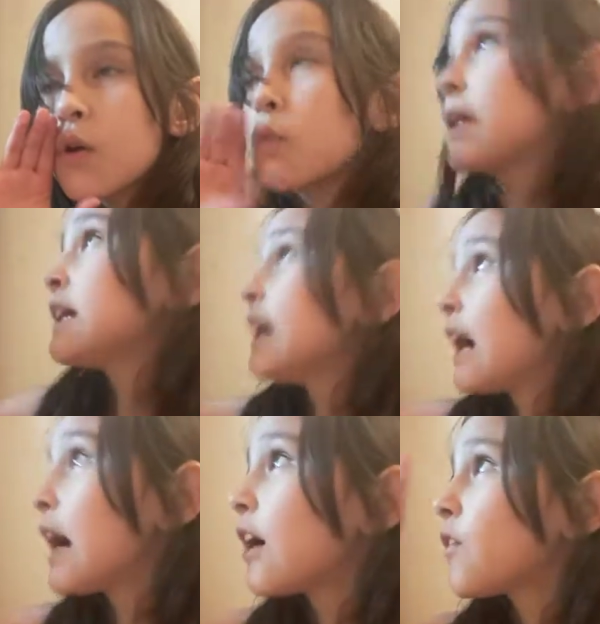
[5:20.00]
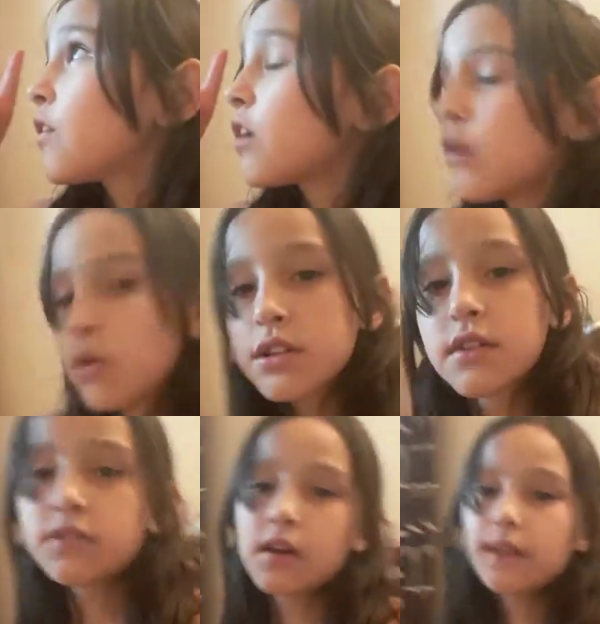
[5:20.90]
we have a horse
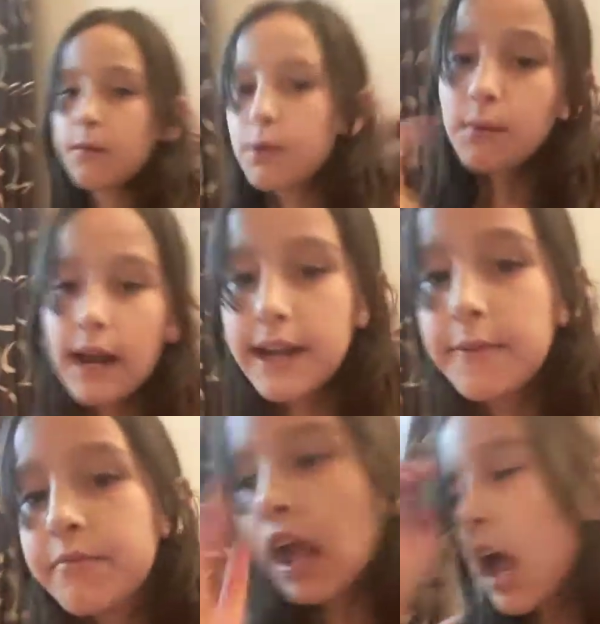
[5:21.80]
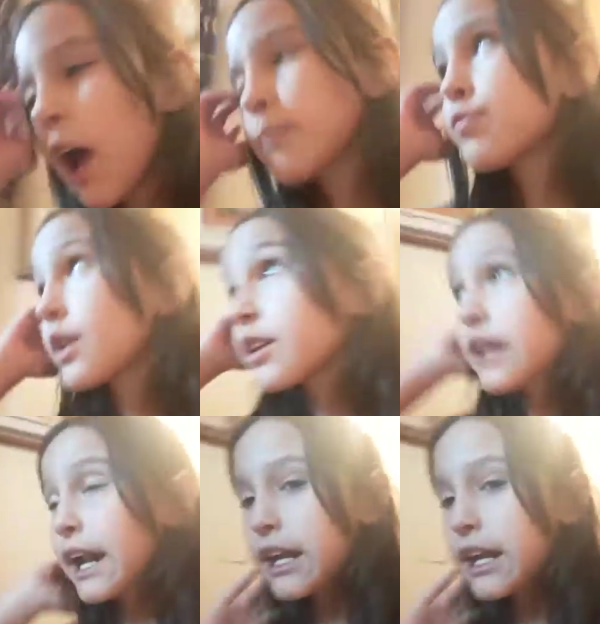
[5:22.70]
up there that we ride. I'm pretty good at